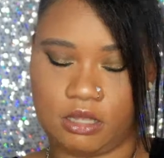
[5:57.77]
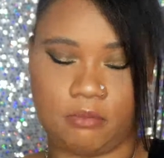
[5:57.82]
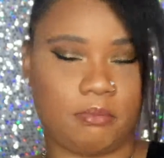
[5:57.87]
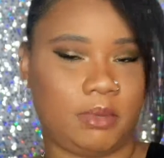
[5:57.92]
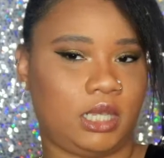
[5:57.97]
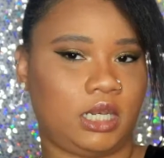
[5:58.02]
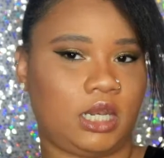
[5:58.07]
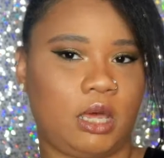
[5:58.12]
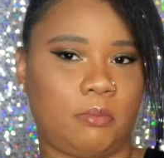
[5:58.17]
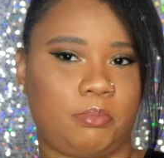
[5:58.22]
It
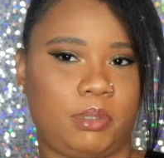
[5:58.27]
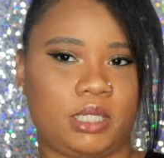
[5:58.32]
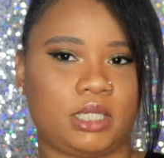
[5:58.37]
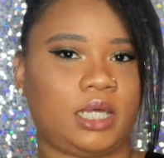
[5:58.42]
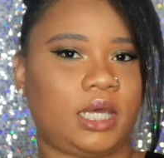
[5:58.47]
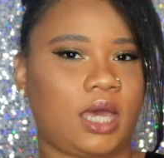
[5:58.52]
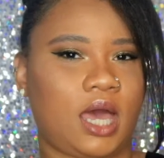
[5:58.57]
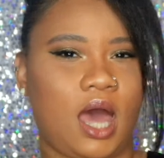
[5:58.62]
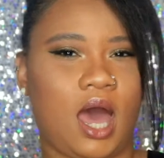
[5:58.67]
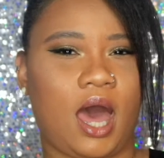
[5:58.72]
may not be
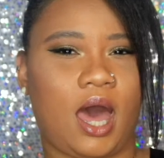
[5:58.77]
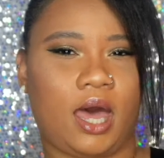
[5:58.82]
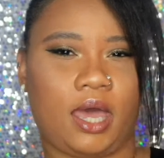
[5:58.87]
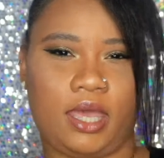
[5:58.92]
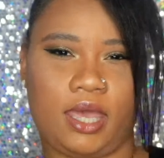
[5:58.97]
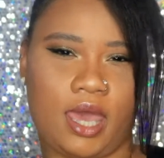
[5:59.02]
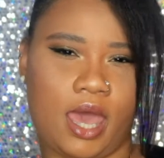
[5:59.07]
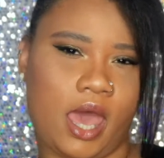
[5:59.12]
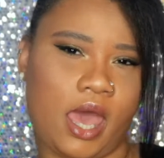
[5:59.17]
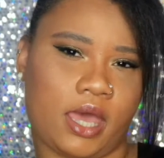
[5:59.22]
like
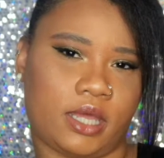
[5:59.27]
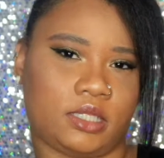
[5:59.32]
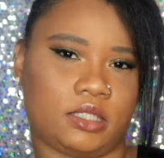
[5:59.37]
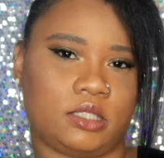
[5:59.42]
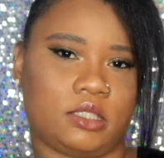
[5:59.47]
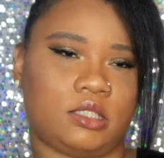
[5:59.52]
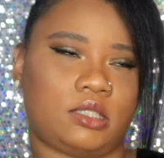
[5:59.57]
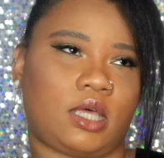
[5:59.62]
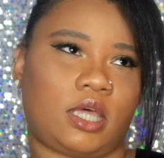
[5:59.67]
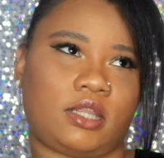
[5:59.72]
high end.